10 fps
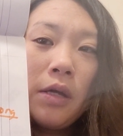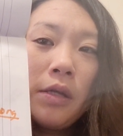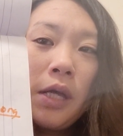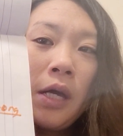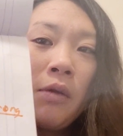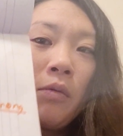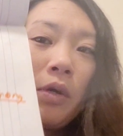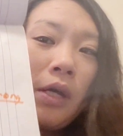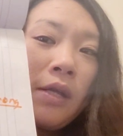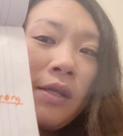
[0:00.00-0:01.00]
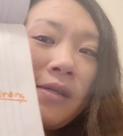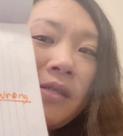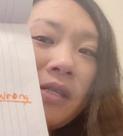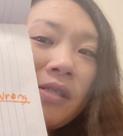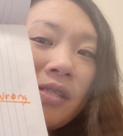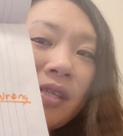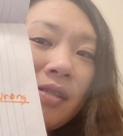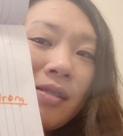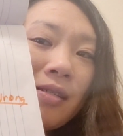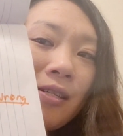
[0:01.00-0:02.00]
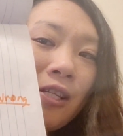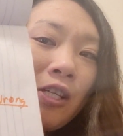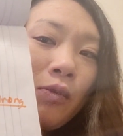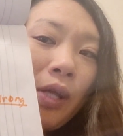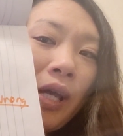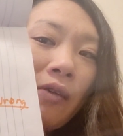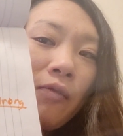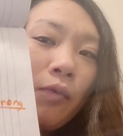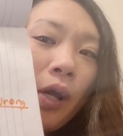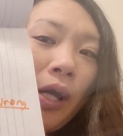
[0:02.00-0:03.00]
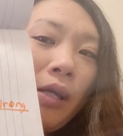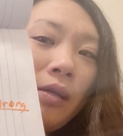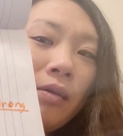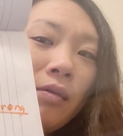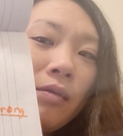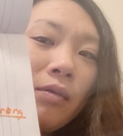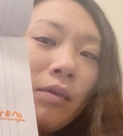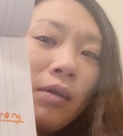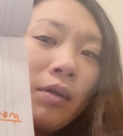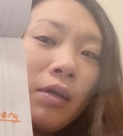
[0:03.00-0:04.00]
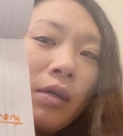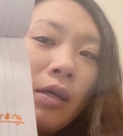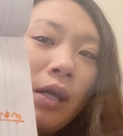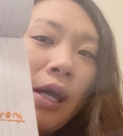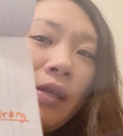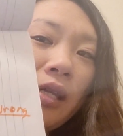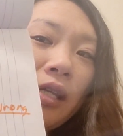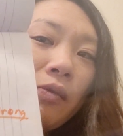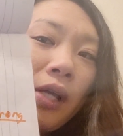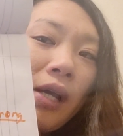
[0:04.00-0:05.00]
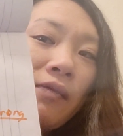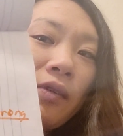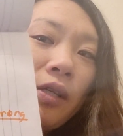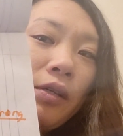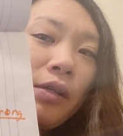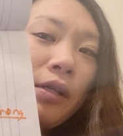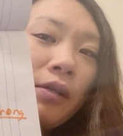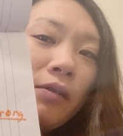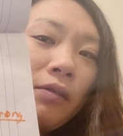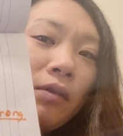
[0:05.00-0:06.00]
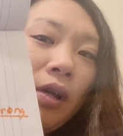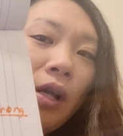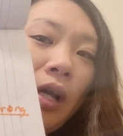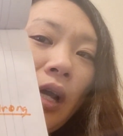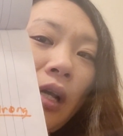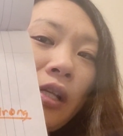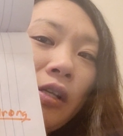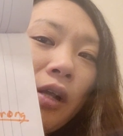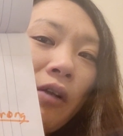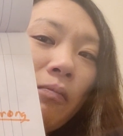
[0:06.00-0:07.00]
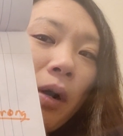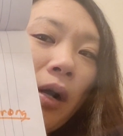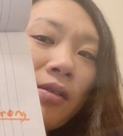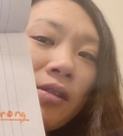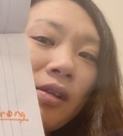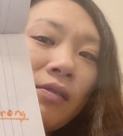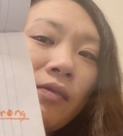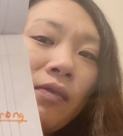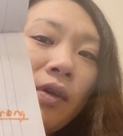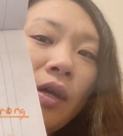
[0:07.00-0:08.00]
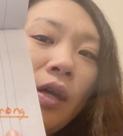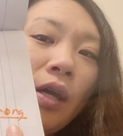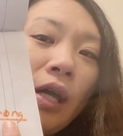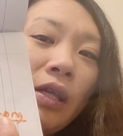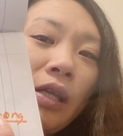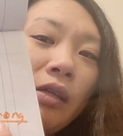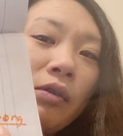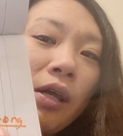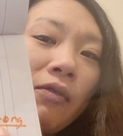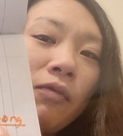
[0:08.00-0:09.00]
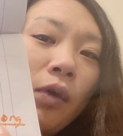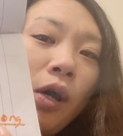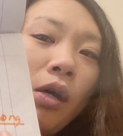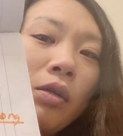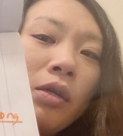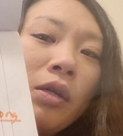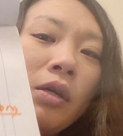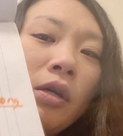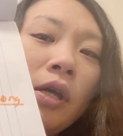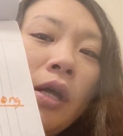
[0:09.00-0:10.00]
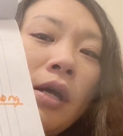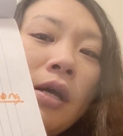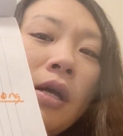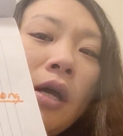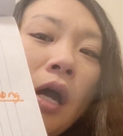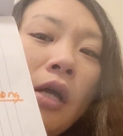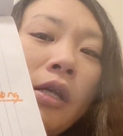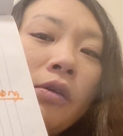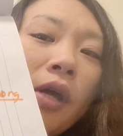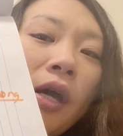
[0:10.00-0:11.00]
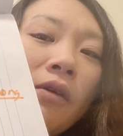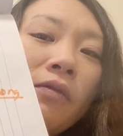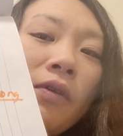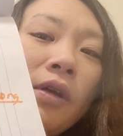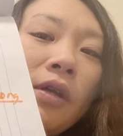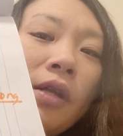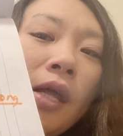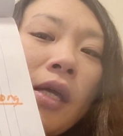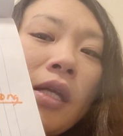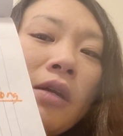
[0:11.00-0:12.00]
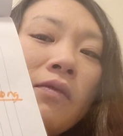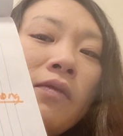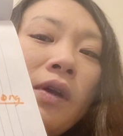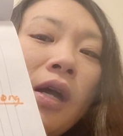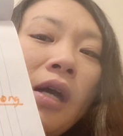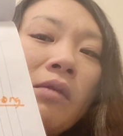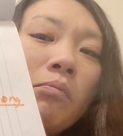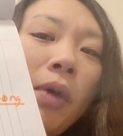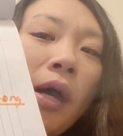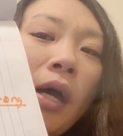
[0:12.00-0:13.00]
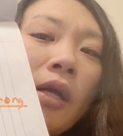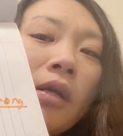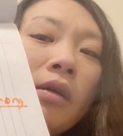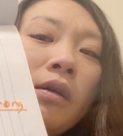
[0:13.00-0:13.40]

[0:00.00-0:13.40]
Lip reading: now in this instance, you would have right, and then you would have good, and you'd have positive, and then you'd have wrong, and you'd have negative and bad,